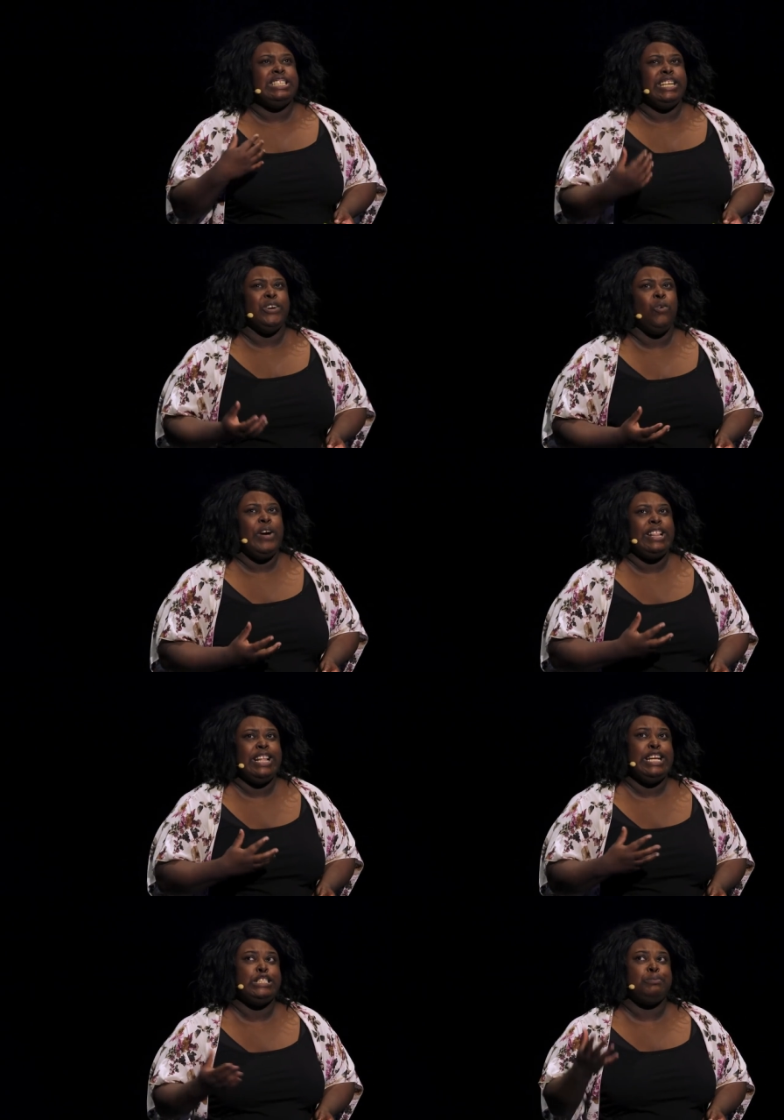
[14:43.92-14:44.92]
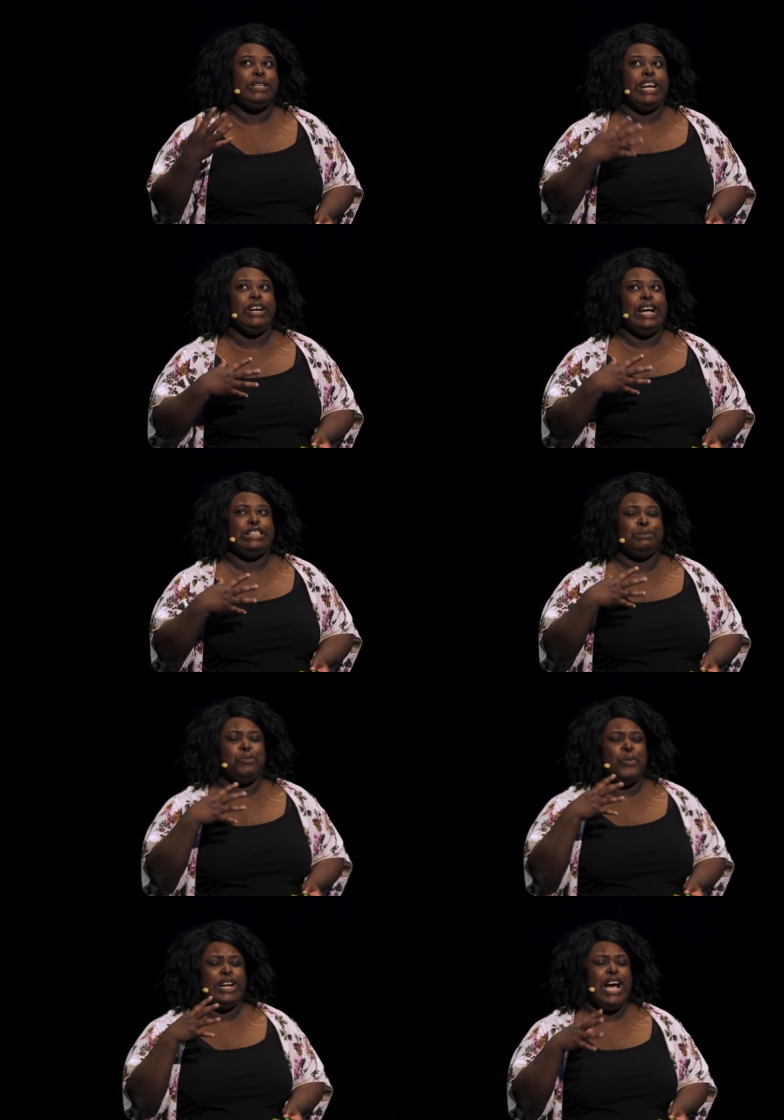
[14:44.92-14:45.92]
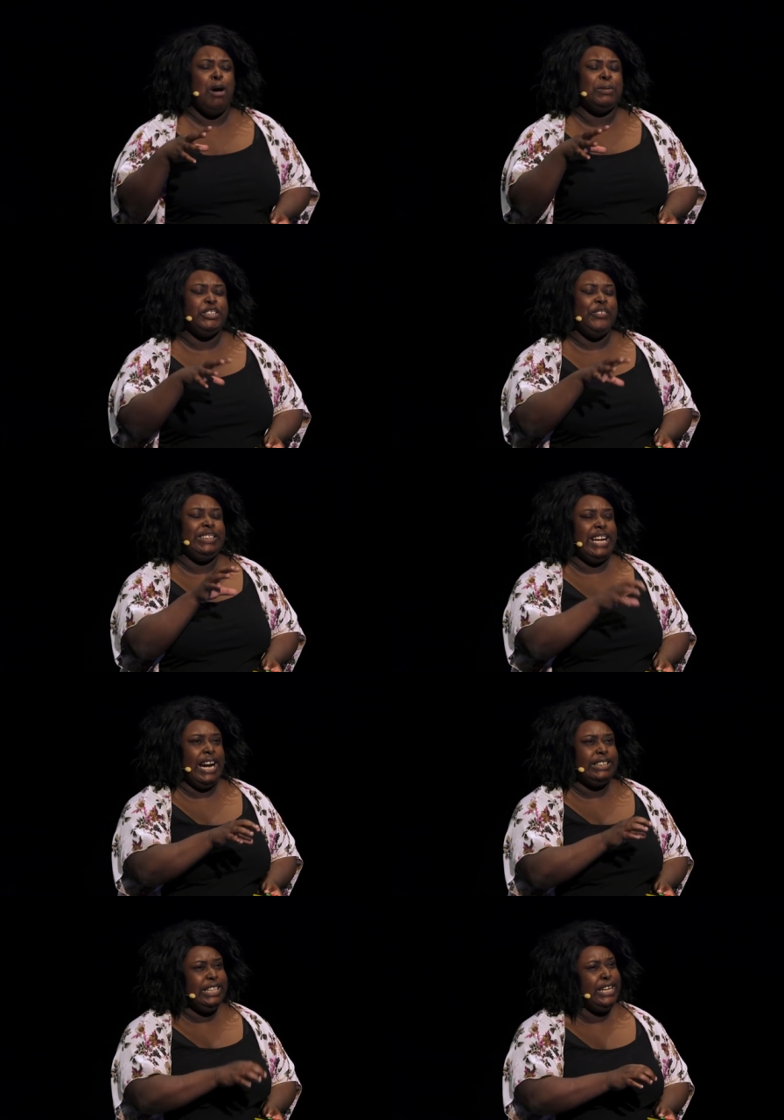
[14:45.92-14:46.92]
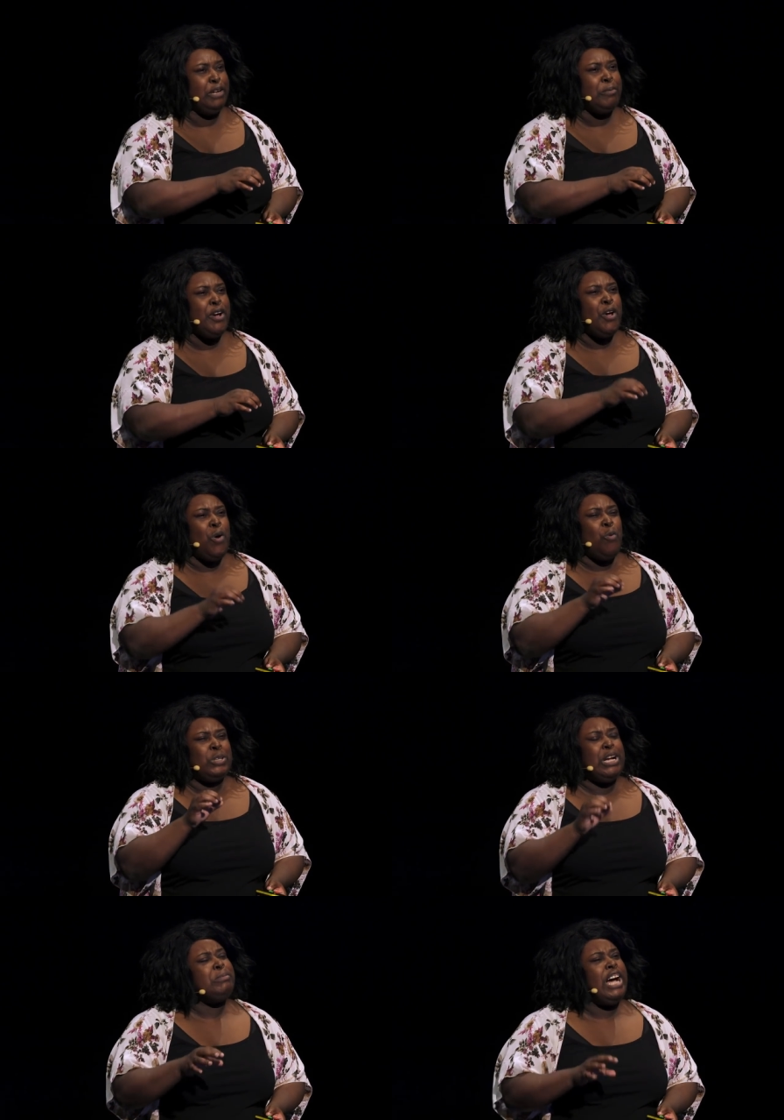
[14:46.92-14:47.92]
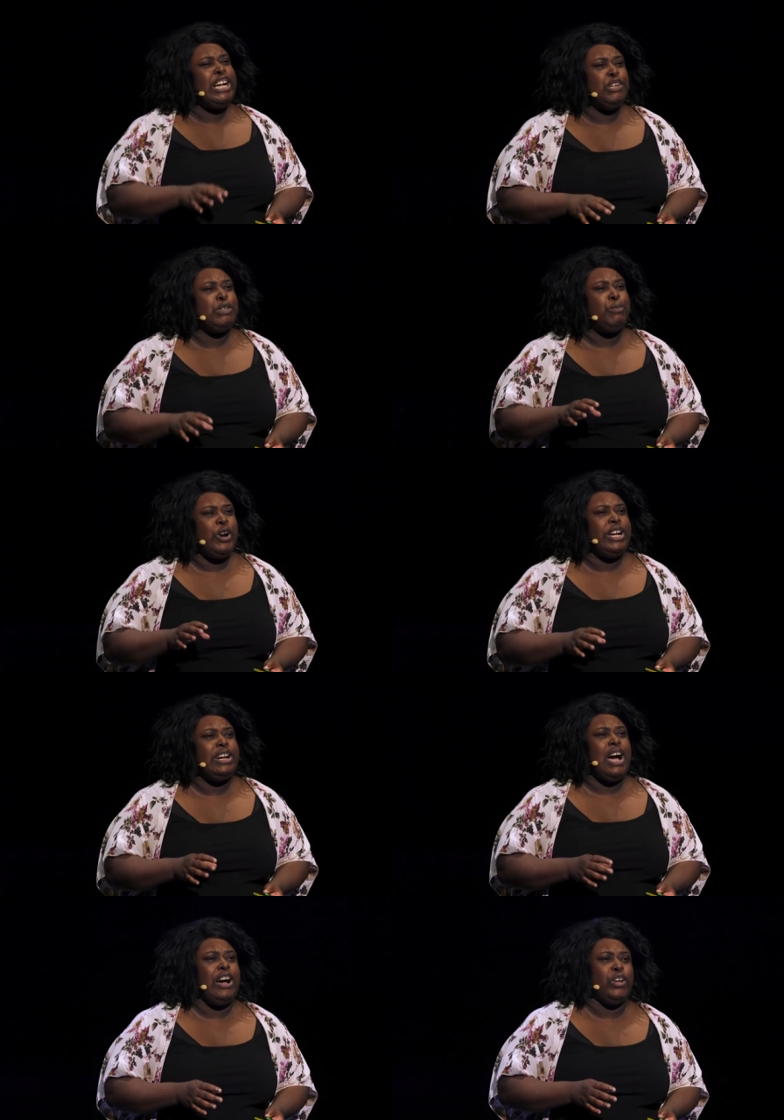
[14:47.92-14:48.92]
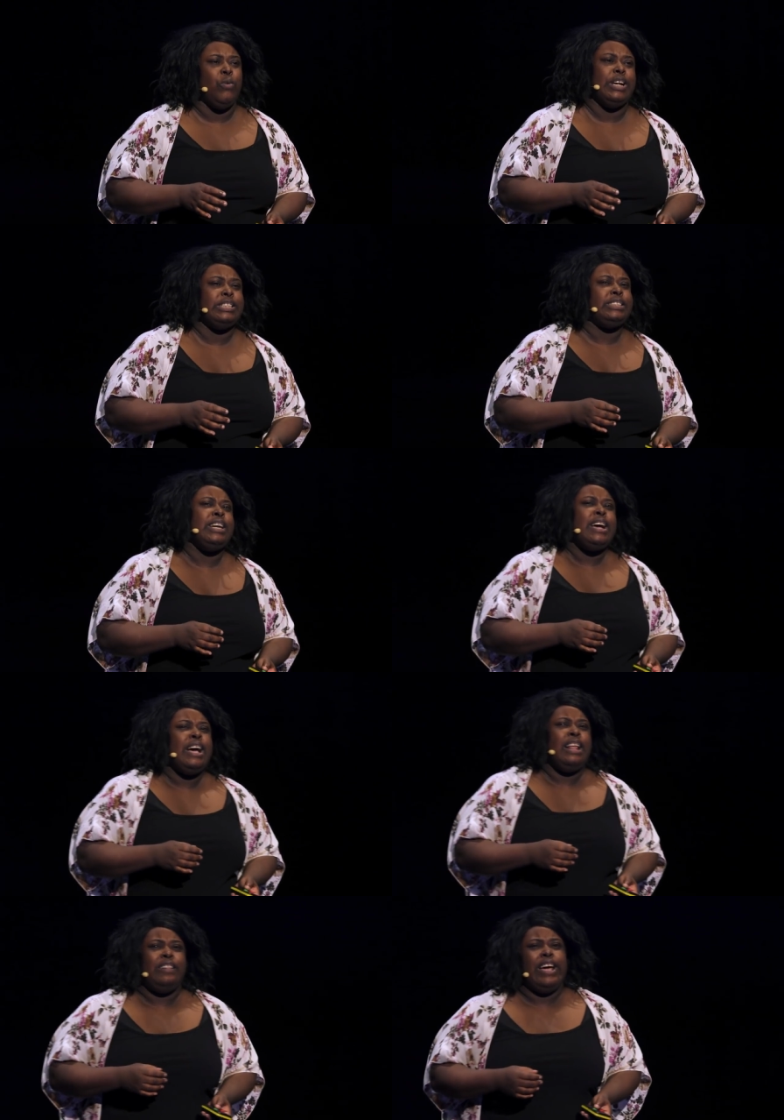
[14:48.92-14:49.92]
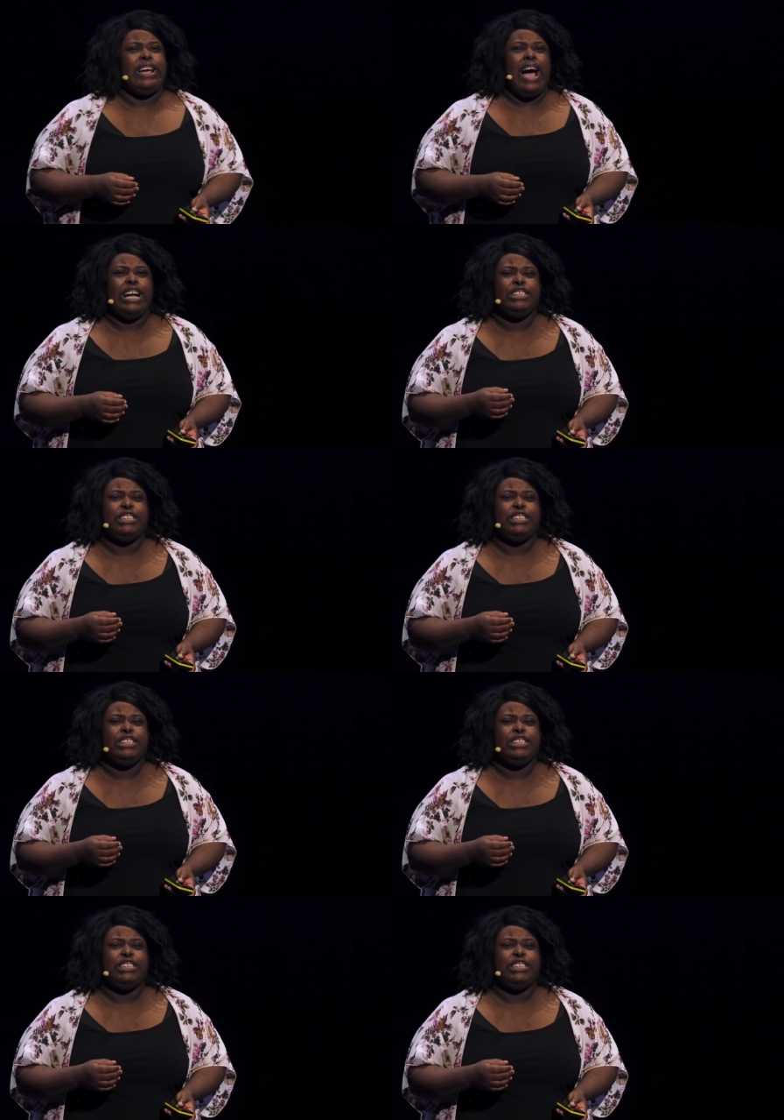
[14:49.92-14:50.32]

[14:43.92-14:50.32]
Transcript: to deal with, at least when it comes to the tech team, sometimes it was pretty innocuous. Like, I